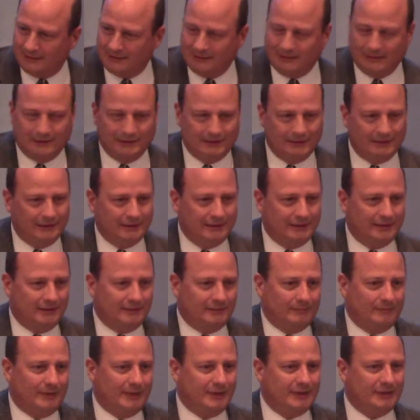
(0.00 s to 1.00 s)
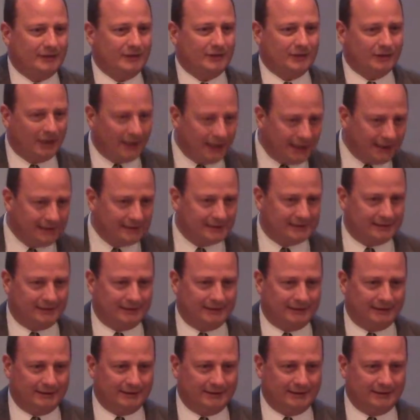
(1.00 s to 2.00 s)
Mm-hmm. But it's crazy.
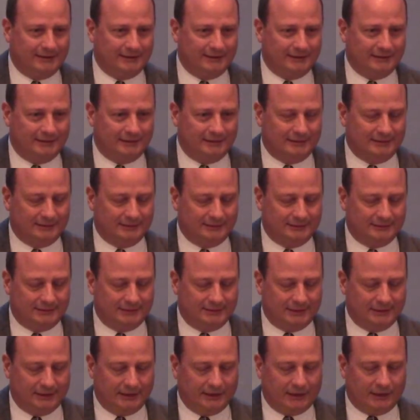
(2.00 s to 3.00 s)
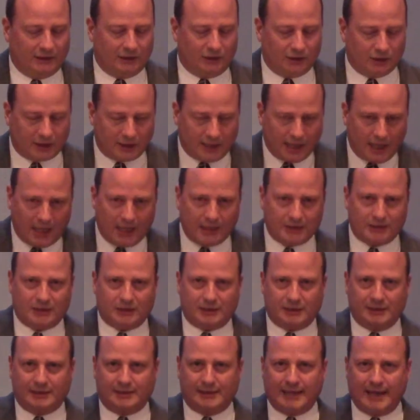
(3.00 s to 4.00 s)
Your
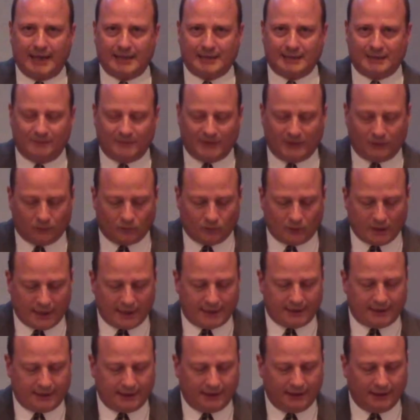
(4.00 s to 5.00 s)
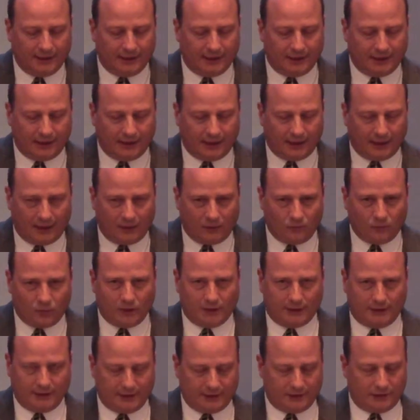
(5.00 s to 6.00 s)
consciousness has to be ready and
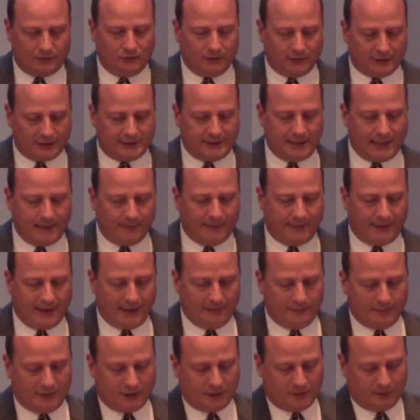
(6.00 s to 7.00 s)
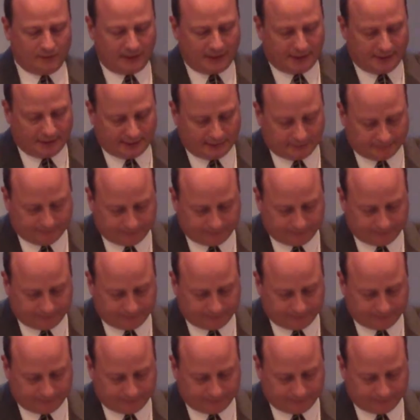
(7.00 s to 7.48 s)
willing to accept that much money.